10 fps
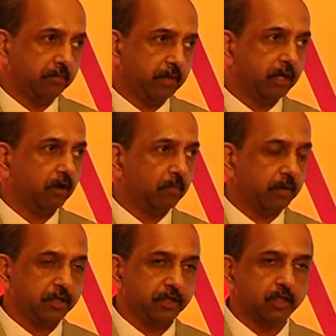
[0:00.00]
I have been in
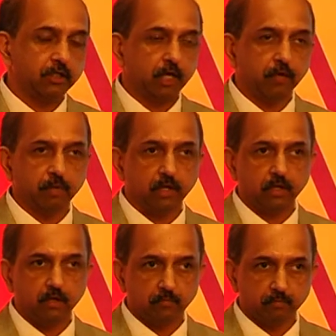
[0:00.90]
operations, I have been
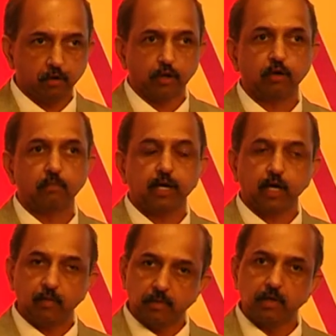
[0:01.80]
in
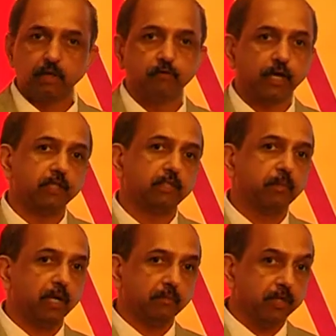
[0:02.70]
procurement, I have been in various
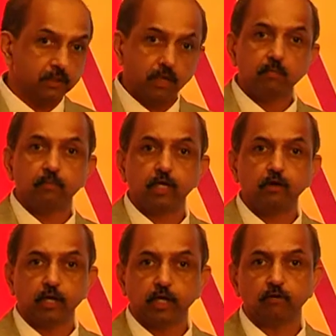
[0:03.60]
departments,
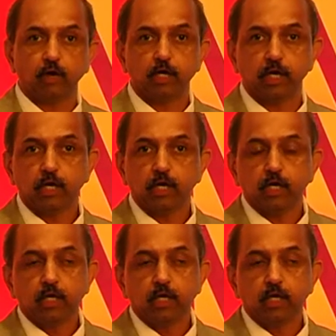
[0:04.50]
but not in quality.